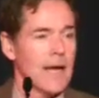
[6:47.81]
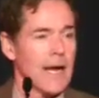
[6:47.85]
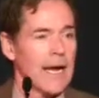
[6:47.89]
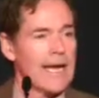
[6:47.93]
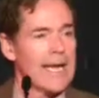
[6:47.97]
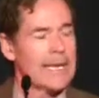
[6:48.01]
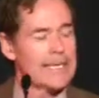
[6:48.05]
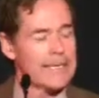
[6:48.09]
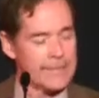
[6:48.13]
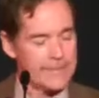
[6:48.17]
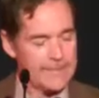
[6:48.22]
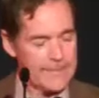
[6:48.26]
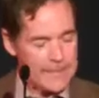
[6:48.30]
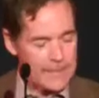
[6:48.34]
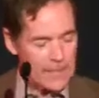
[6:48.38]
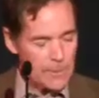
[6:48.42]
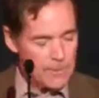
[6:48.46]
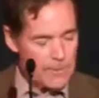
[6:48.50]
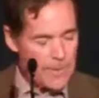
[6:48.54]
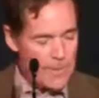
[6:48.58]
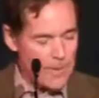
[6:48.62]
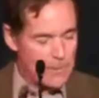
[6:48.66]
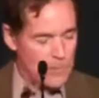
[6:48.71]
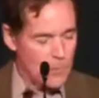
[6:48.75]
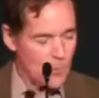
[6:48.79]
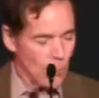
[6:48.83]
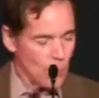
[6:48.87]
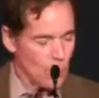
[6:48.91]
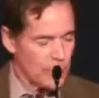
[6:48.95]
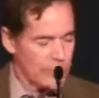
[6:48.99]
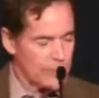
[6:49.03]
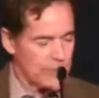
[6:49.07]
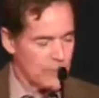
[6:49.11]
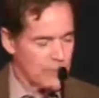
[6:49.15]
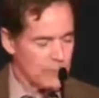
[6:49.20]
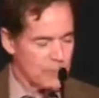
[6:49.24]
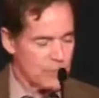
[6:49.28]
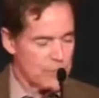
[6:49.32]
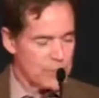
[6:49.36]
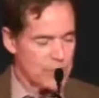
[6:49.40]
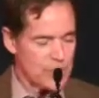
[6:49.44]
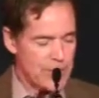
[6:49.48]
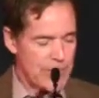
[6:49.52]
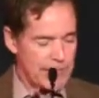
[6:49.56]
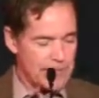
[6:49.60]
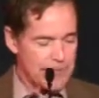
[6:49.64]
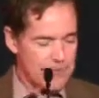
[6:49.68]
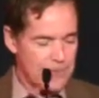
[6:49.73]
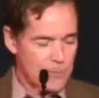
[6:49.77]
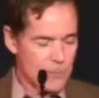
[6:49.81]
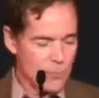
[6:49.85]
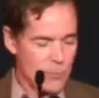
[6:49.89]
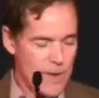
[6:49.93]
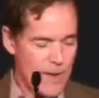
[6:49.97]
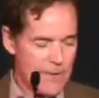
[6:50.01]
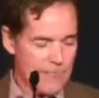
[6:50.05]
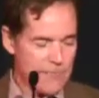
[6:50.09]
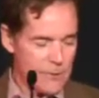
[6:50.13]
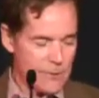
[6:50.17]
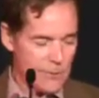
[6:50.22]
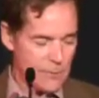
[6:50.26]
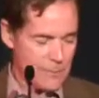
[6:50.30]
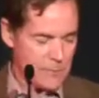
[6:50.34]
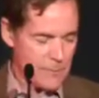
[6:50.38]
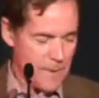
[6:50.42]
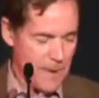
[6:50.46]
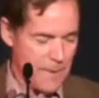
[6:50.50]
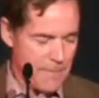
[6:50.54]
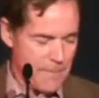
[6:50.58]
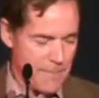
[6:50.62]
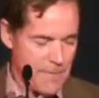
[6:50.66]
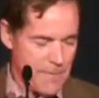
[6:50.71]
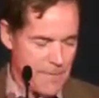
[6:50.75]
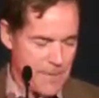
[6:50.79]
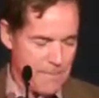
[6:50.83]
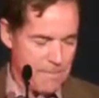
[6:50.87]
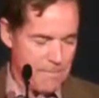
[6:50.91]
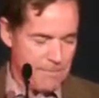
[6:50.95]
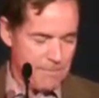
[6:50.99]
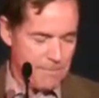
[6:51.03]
I had to think about what the projected revenues might be.